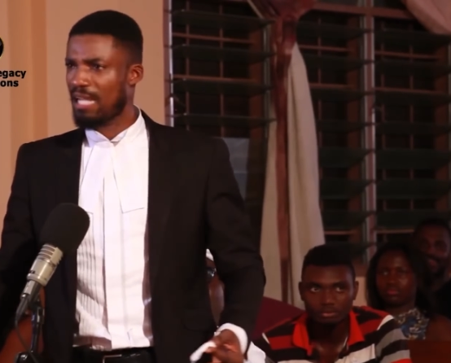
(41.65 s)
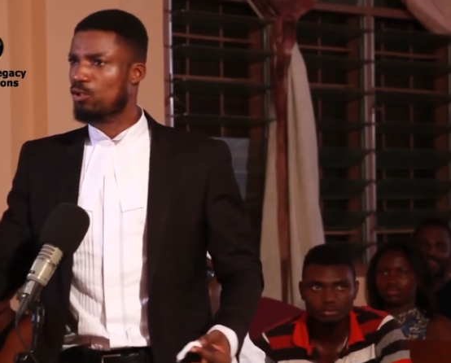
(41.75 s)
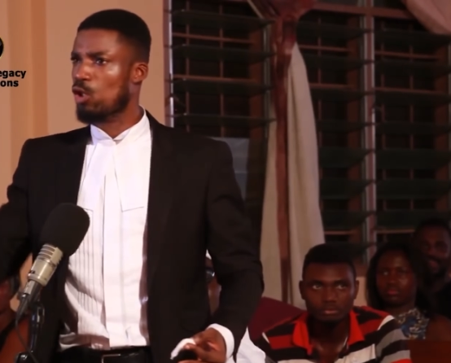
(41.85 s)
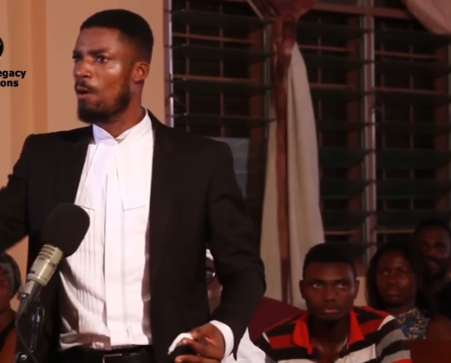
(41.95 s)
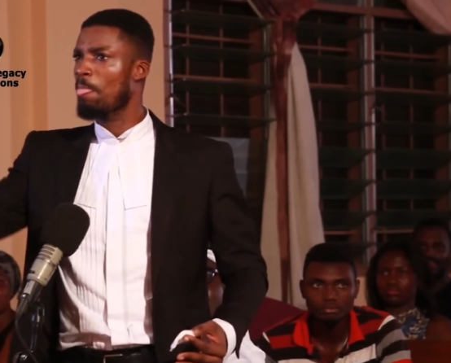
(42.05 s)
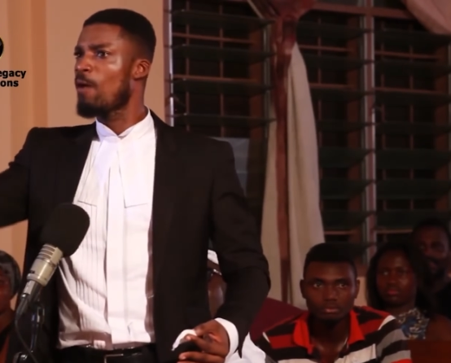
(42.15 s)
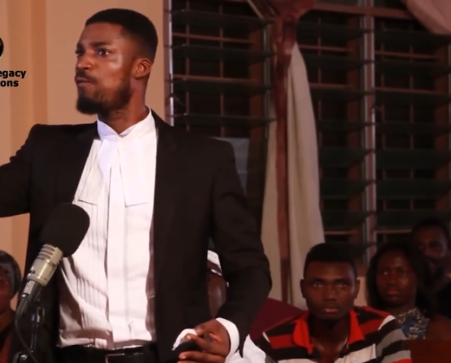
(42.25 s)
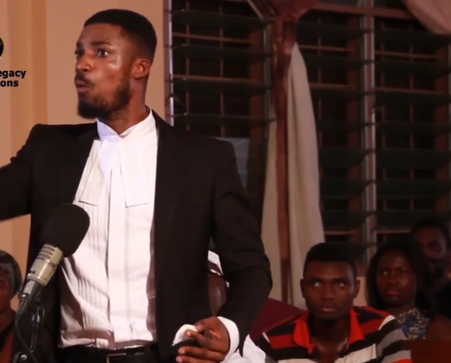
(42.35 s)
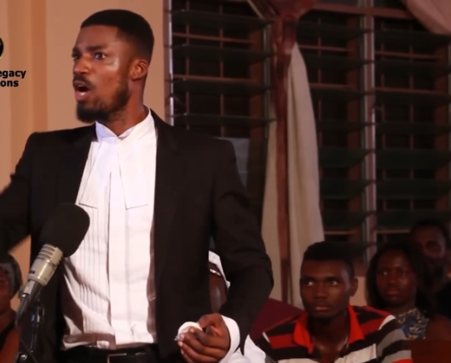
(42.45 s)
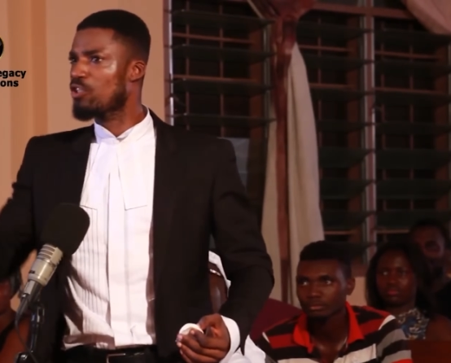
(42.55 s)
Speaker 1: But I'm
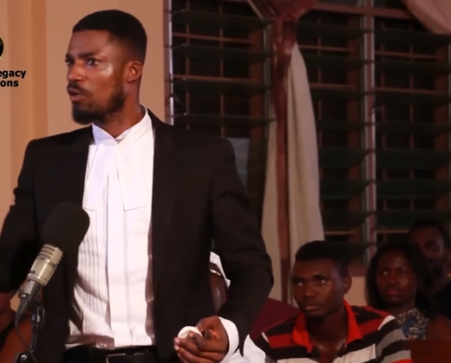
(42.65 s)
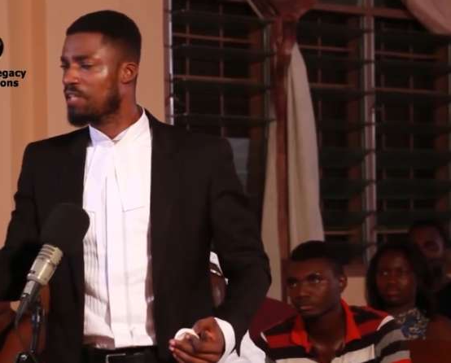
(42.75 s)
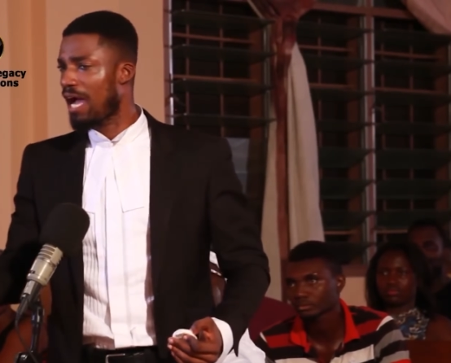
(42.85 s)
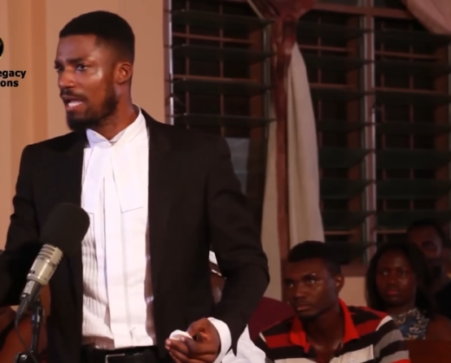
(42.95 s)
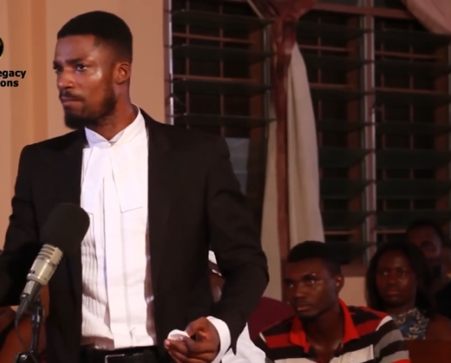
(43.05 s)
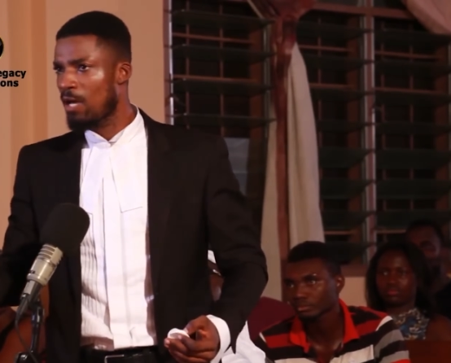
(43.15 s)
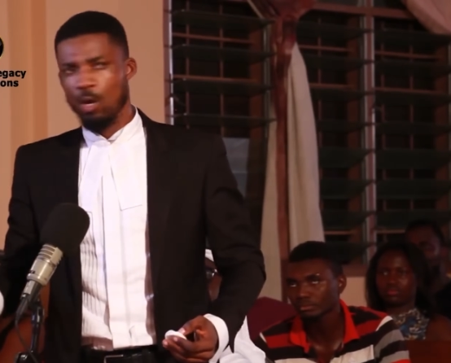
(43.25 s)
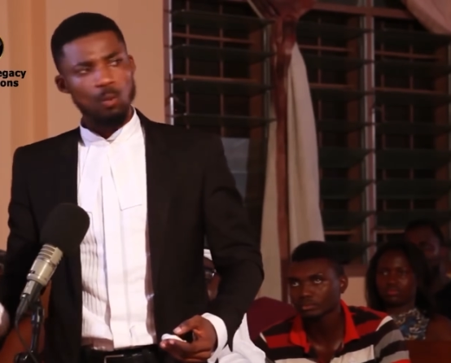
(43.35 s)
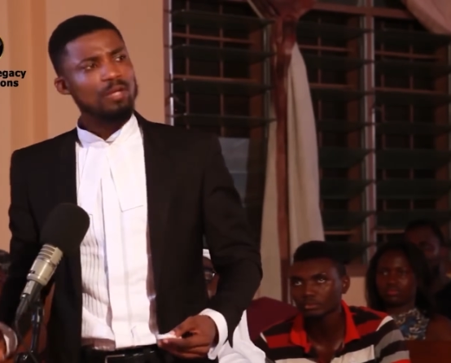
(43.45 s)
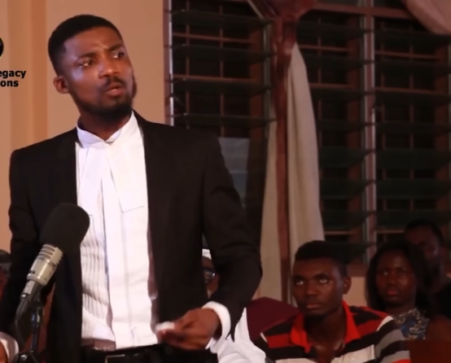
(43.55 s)
sure for want of time,
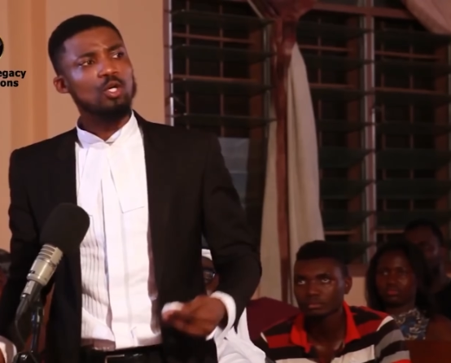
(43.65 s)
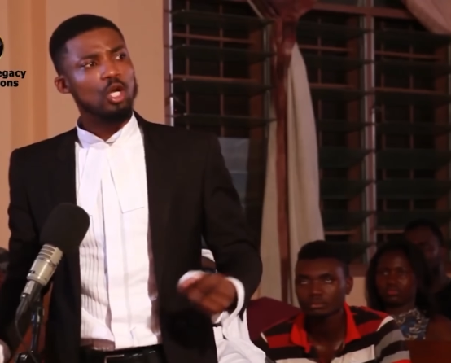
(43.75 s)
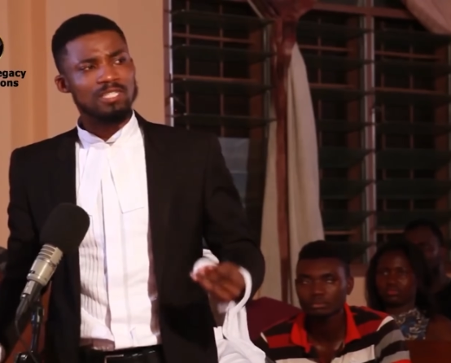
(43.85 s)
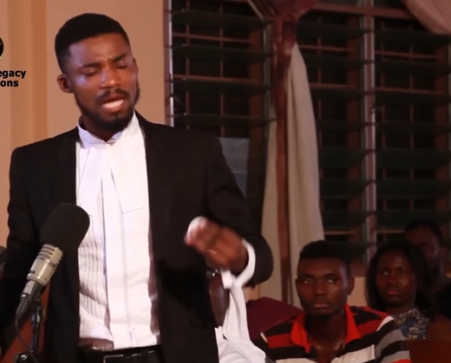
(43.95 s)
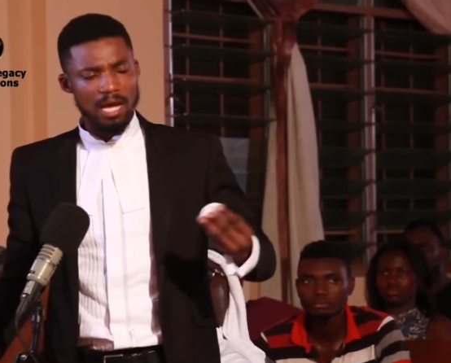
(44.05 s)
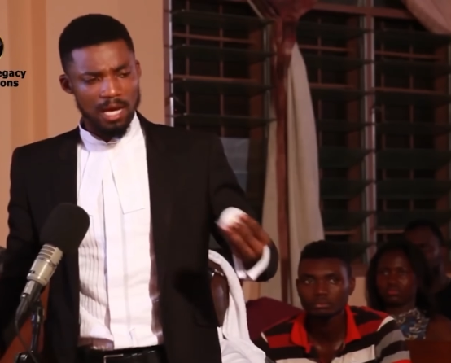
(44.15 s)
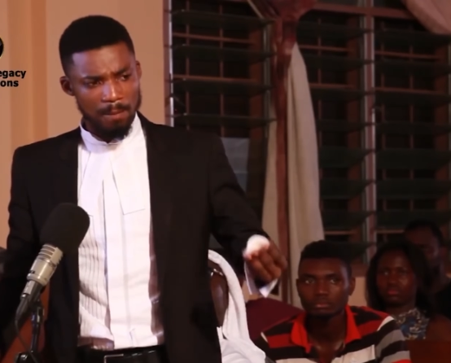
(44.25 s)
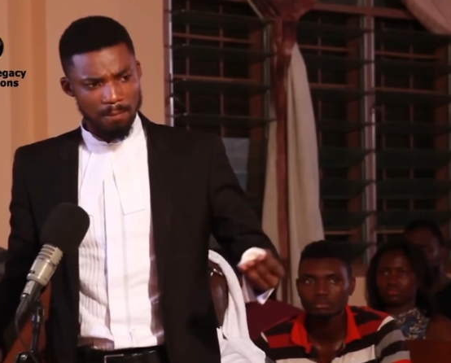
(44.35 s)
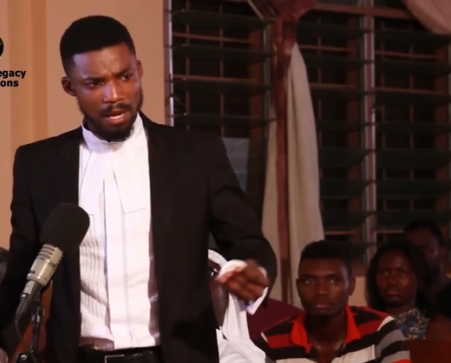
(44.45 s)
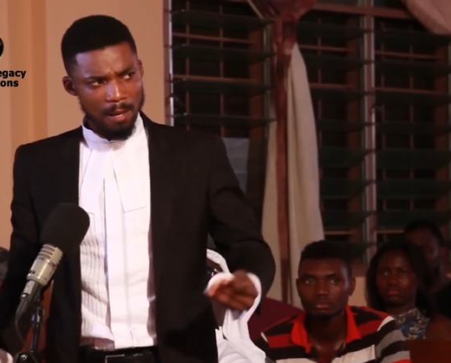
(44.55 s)
we will not
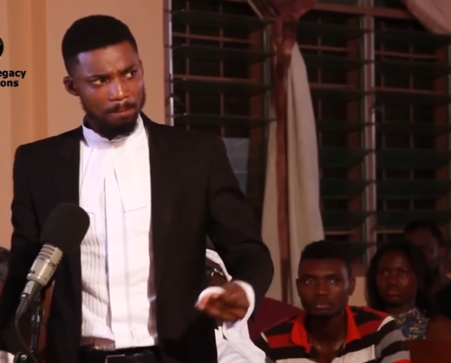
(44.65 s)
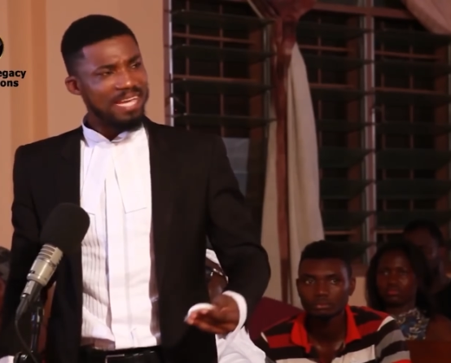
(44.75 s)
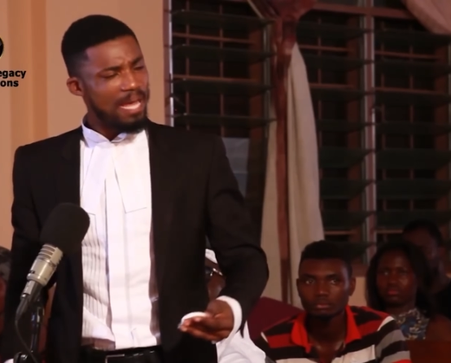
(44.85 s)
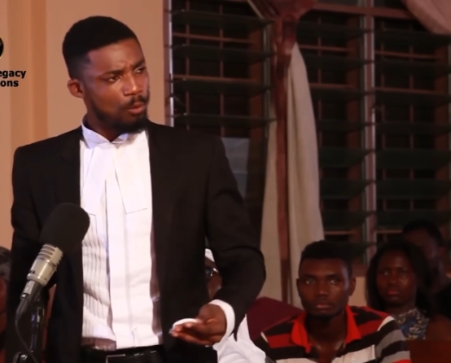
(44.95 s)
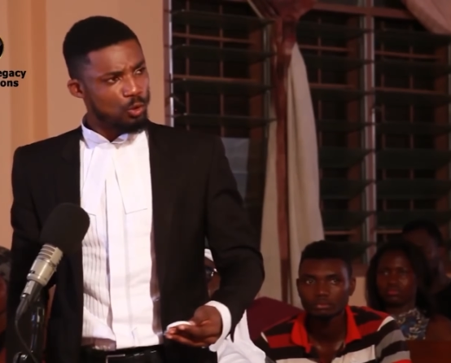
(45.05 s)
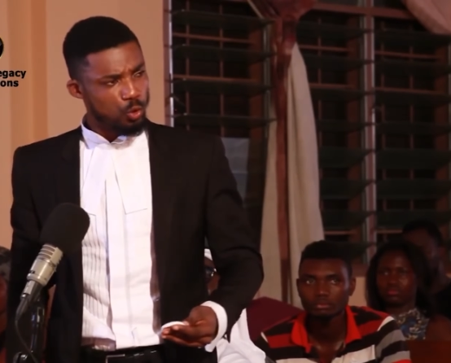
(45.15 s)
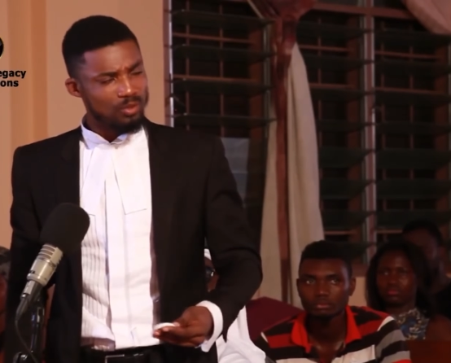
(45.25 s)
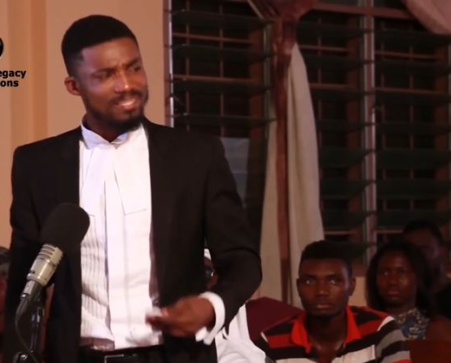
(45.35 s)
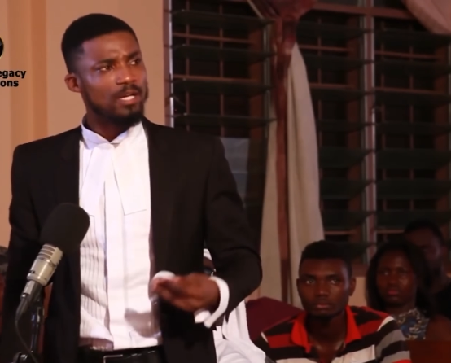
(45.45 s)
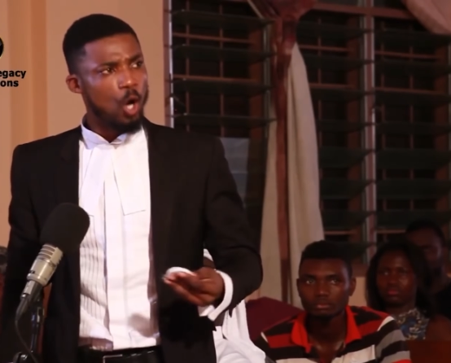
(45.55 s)
um, be able
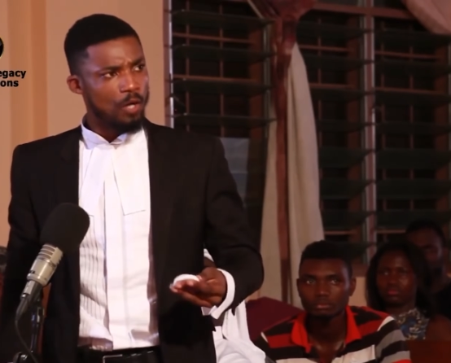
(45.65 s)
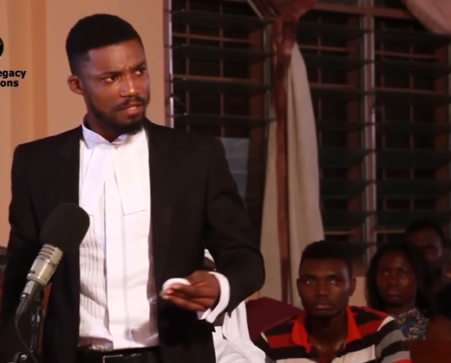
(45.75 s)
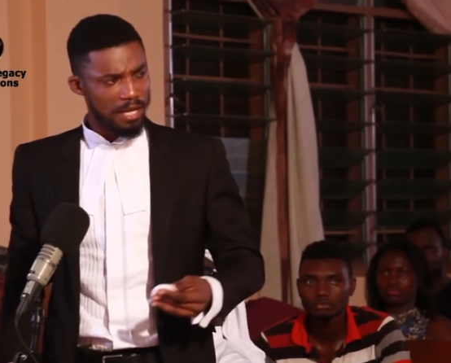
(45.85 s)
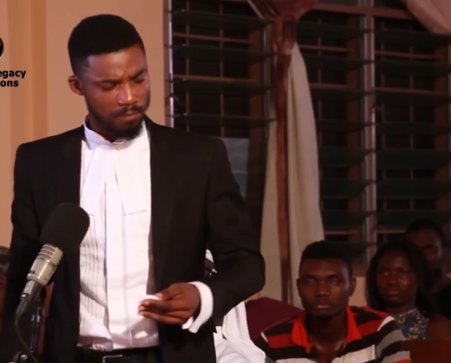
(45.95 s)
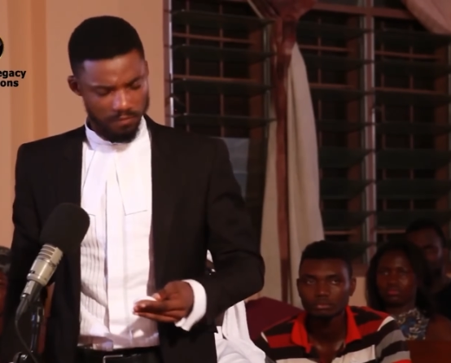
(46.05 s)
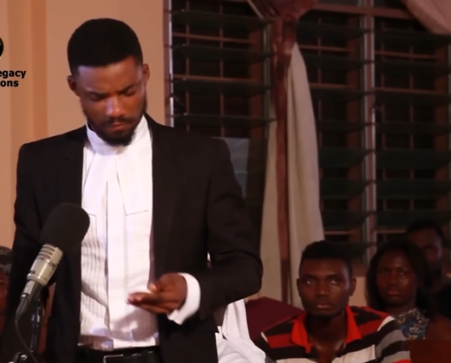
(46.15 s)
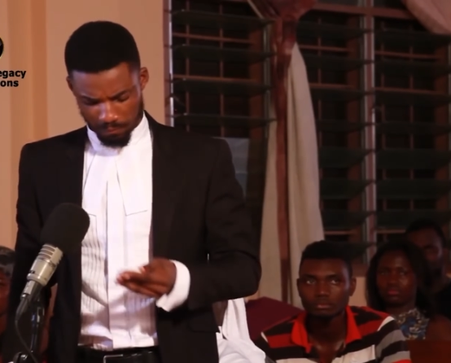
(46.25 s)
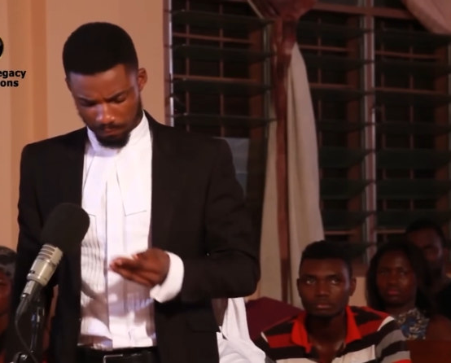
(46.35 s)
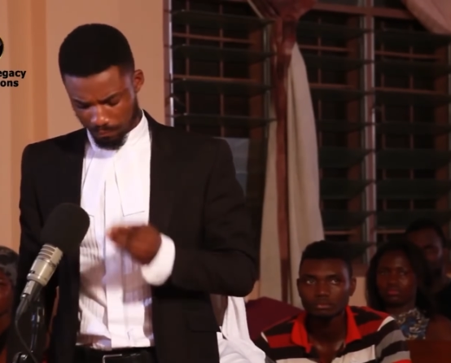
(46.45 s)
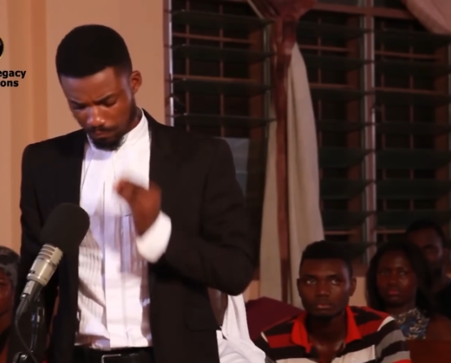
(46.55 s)
to take all the names.